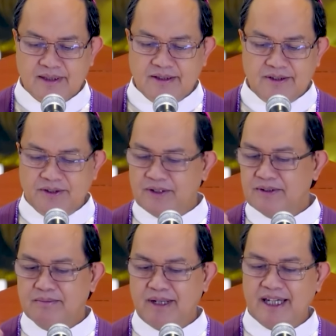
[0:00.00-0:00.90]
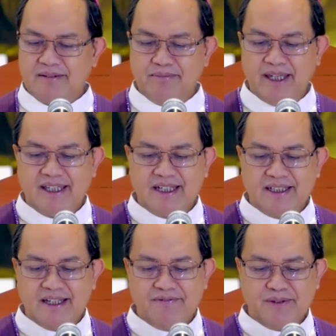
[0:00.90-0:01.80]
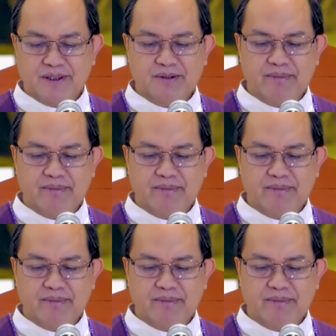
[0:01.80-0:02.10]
You don't mind making an effort to